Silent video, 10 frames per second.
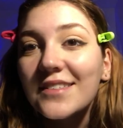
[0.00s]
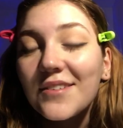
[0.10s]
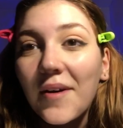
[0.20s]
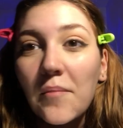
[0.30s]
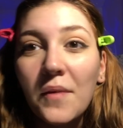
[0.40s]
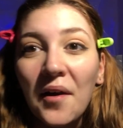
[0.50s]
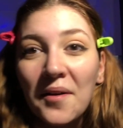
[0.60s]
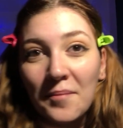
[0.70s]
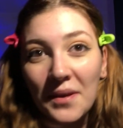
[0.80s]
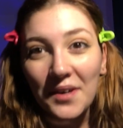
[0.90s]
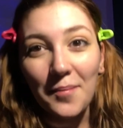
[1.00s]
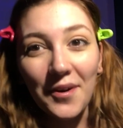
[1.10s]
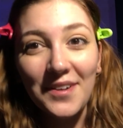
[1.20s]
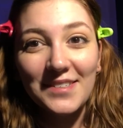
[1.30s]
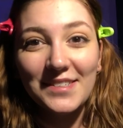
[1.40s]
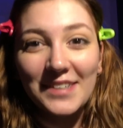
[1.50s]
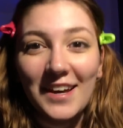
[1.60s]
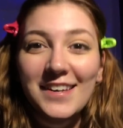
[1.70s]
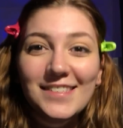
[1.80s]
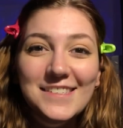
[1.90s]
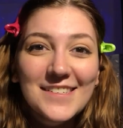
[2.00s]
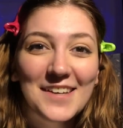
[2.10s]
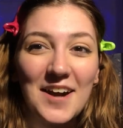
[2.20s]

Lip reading: so I'm not a makeup artist, you guys.